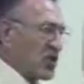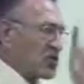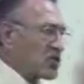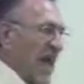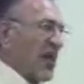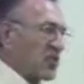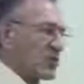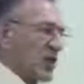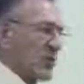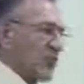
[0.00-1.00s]
the
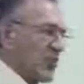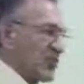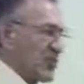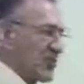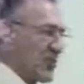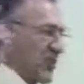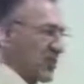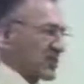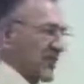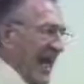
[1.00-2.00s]
channels, put them to
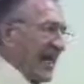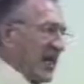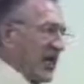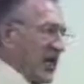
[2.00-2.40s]
one side